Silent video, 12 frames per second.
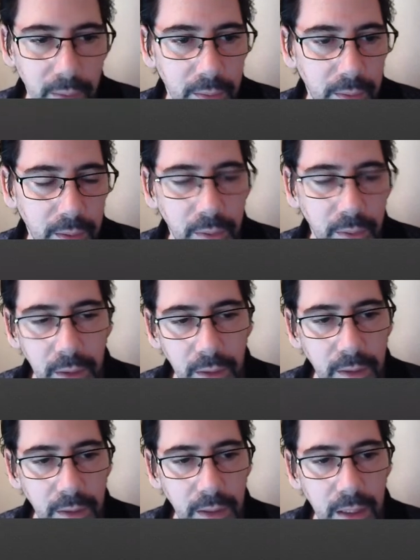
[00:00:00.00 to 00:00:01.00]
The only
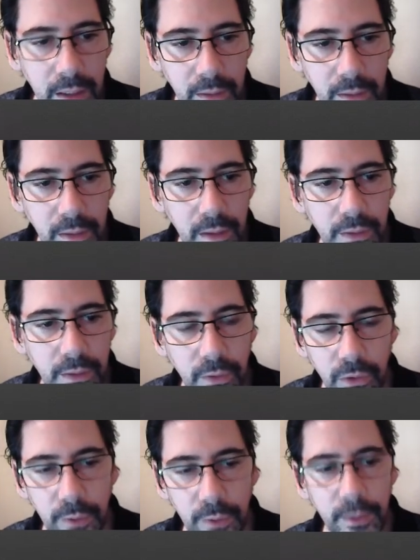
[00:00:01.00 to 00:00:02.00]
thing as far
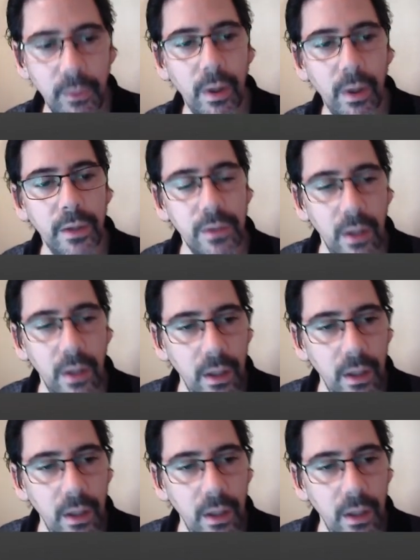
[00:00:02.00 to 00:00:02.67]
as scripting wise,